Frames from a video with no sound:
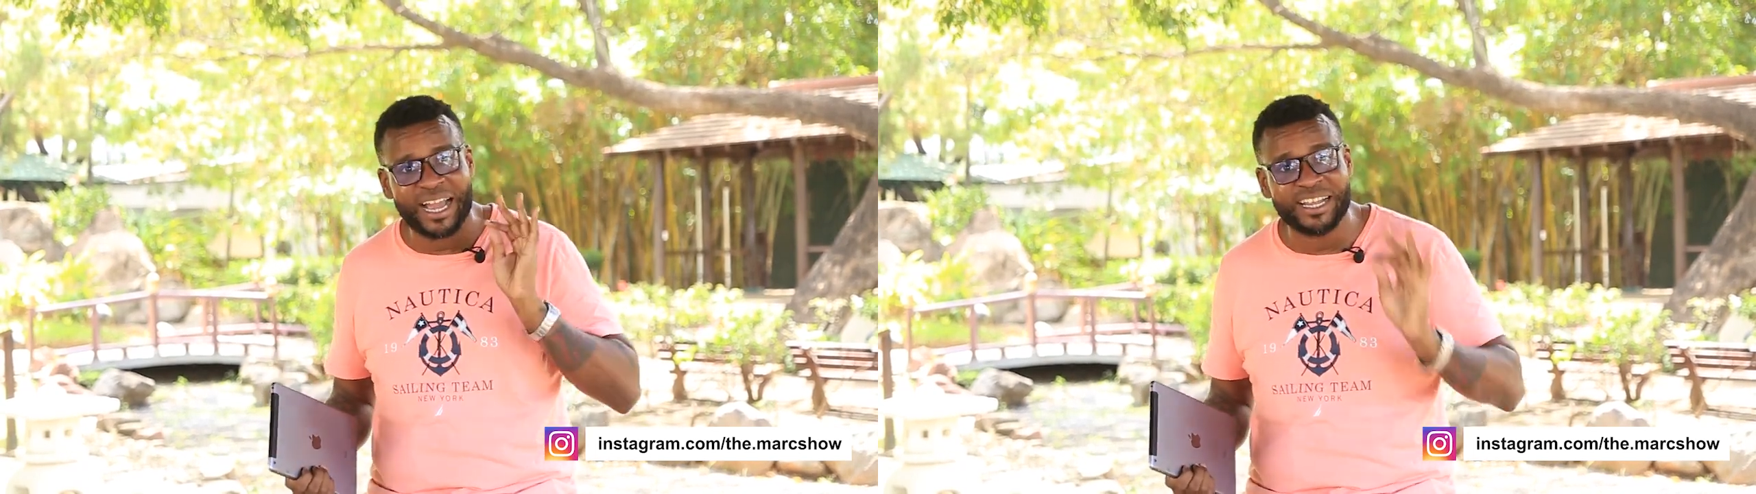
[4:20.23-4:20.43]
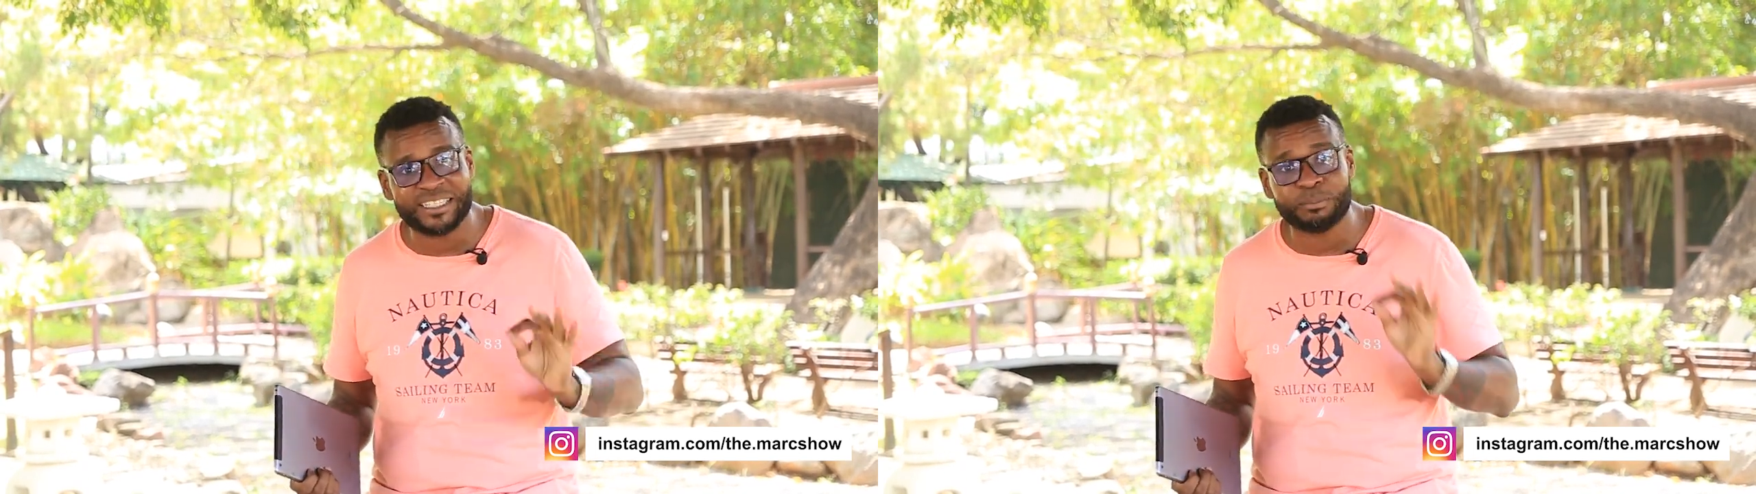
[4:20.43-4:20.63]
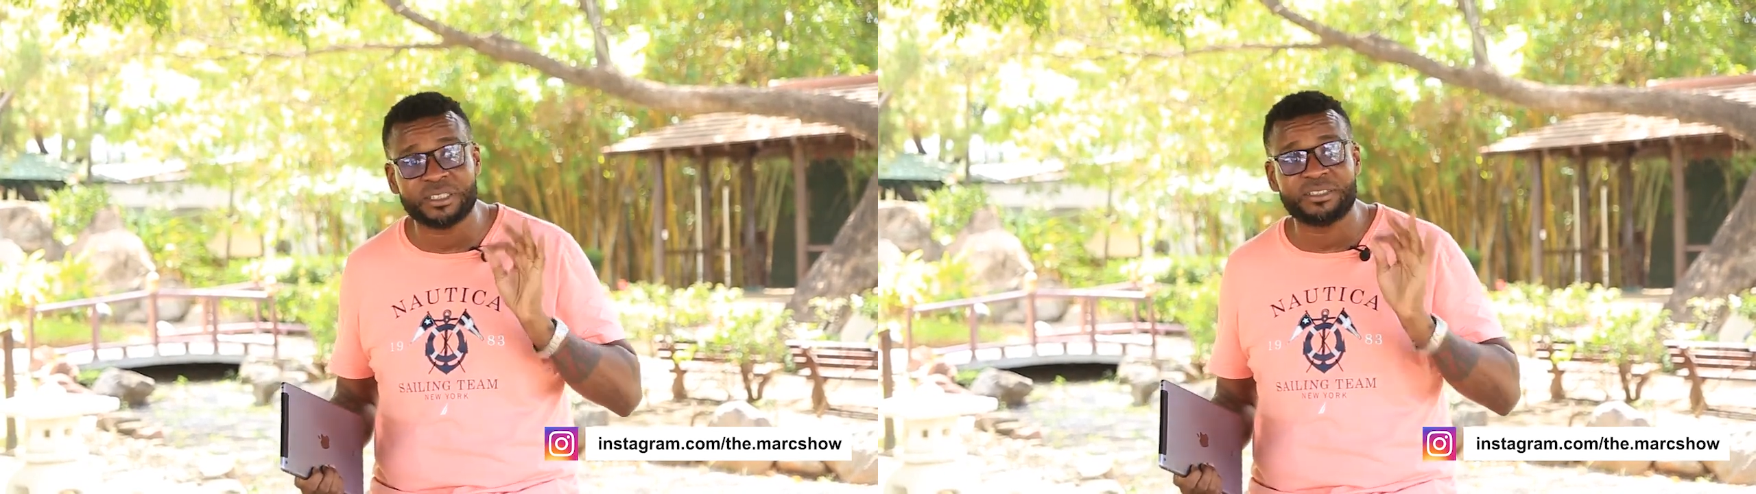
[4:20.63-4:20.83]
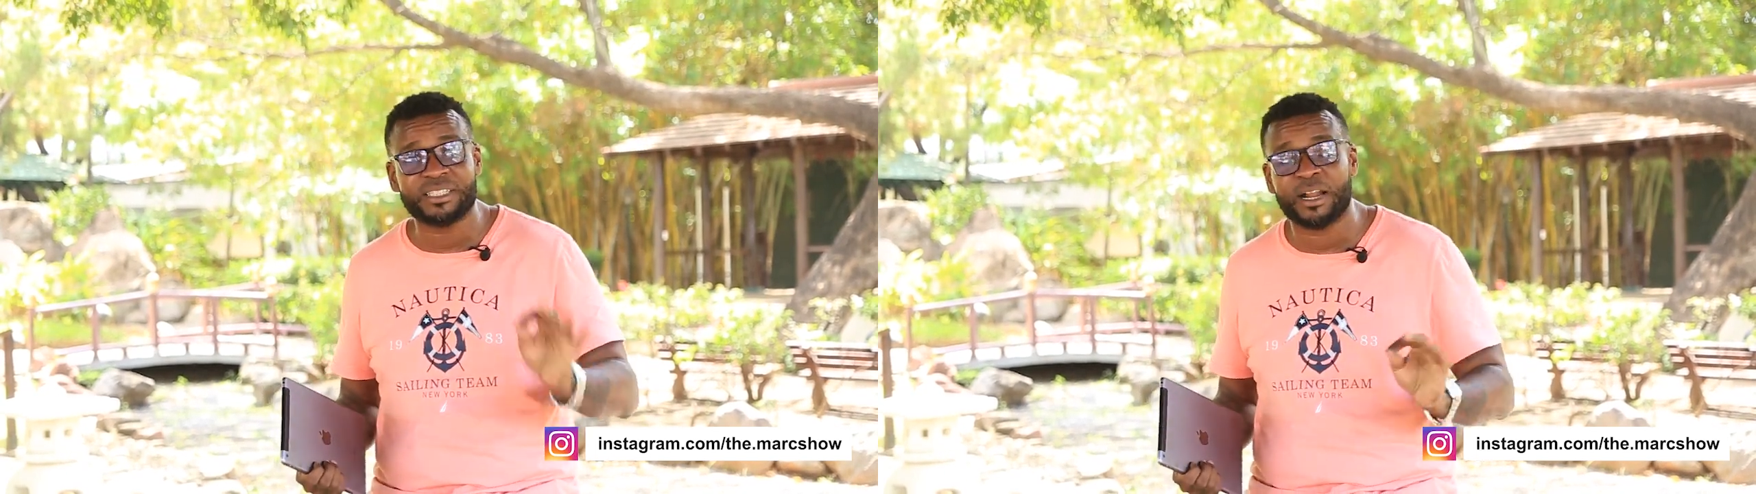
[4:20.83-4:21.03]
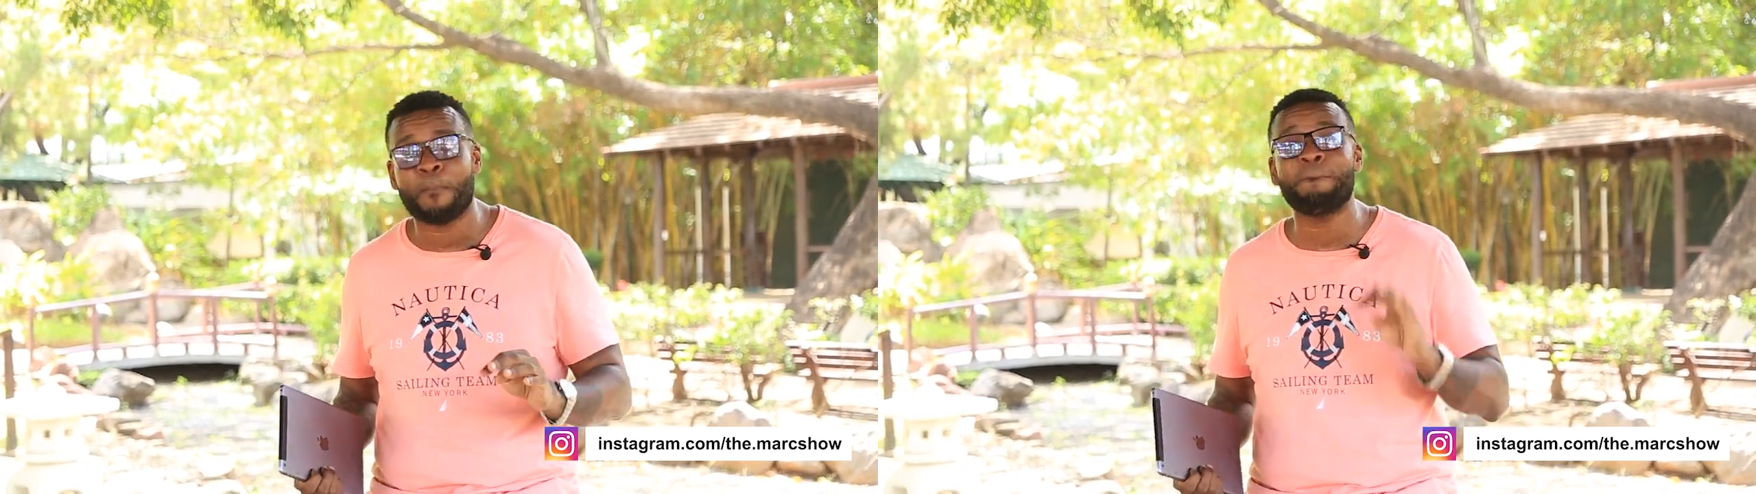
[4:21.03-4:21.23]
items to
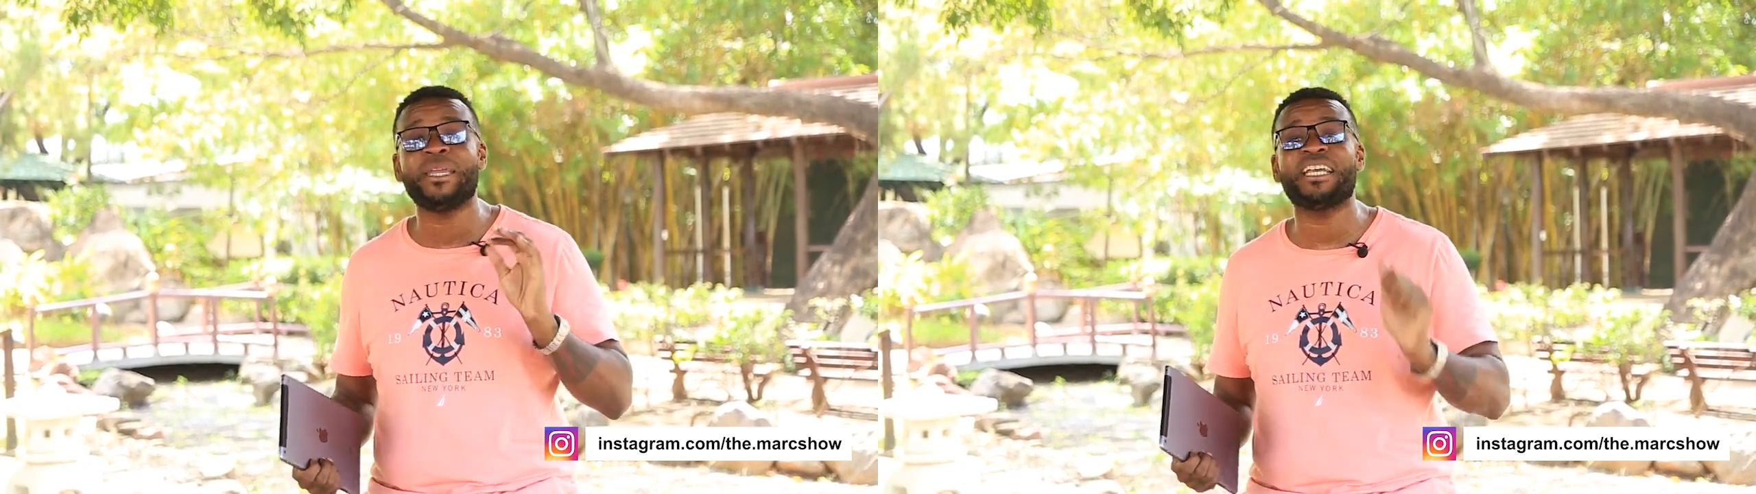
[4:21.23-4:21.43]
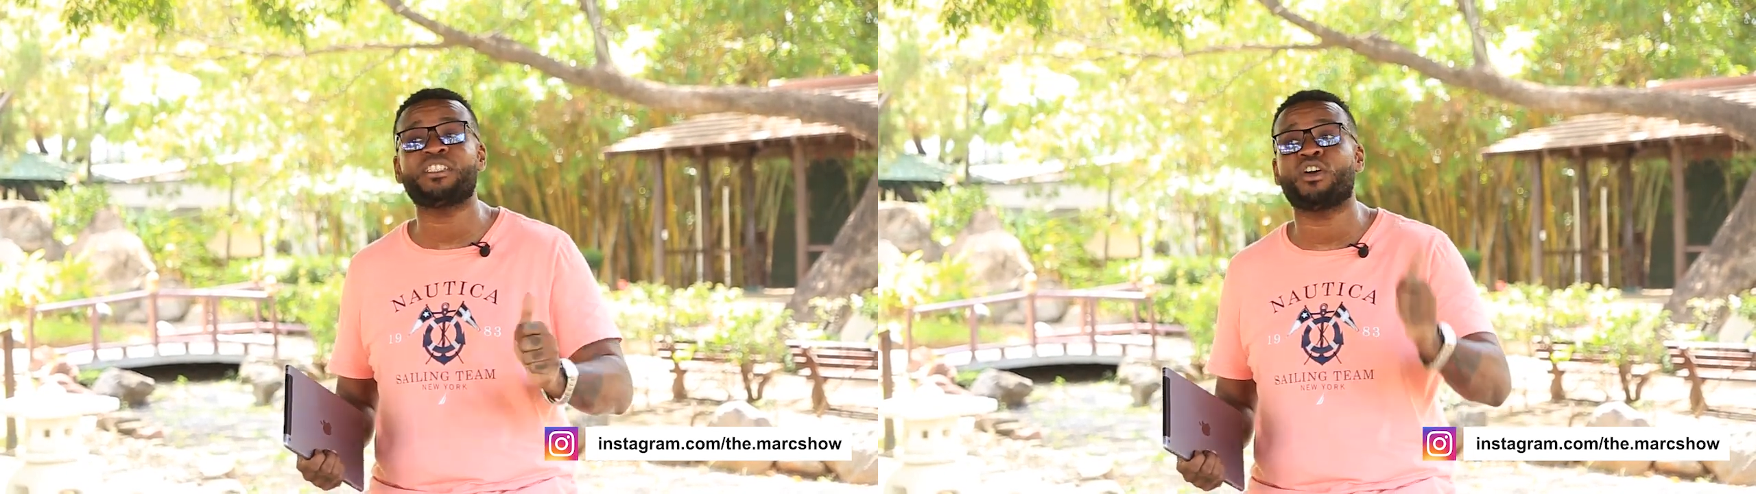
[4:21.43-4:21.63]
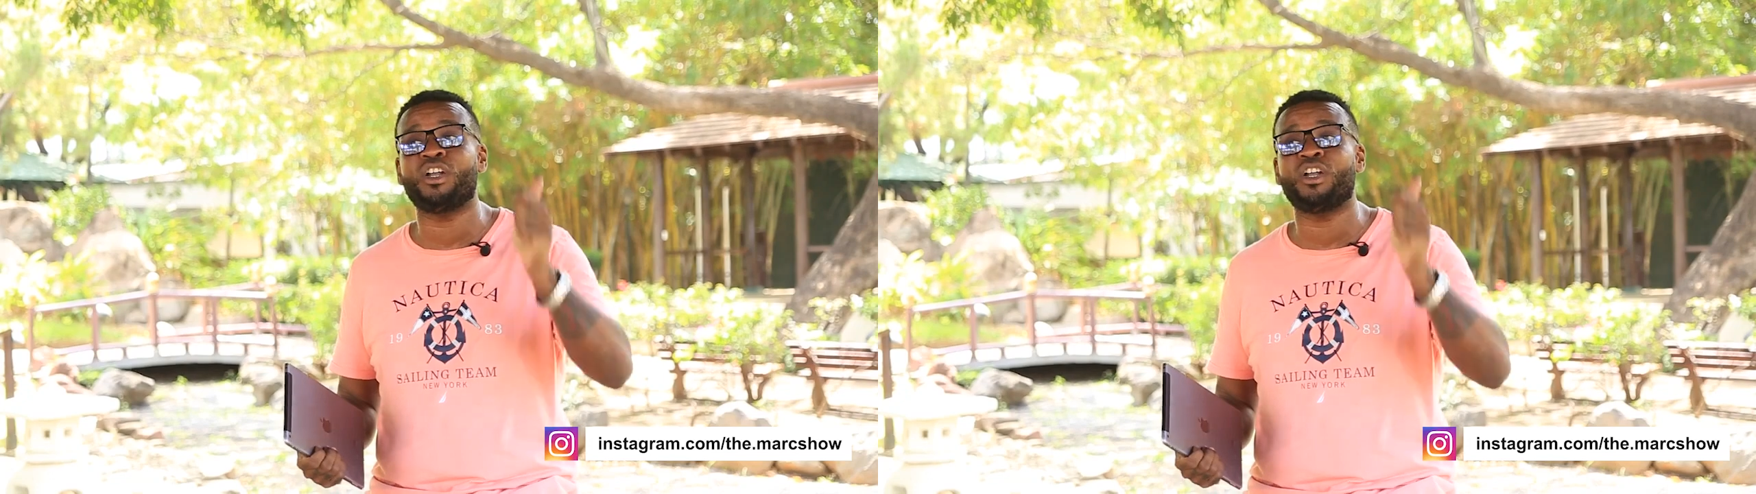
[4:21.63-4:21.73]
sell based